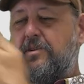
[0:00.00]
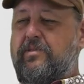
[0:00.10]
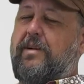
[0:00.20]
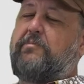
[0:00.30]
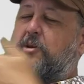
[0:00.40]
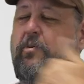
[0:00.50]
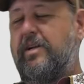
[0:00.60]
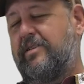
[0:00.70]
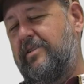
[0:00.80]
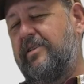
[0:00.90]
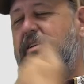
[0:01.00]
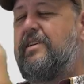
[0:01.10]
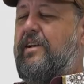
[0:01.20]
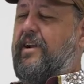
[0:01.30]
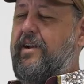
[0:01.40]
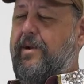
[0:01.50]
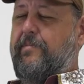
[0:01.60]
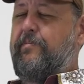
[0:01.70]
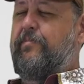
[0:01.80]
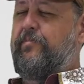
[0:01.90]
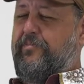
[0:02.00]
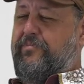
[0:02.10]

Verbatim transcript: you know, subsequent, um,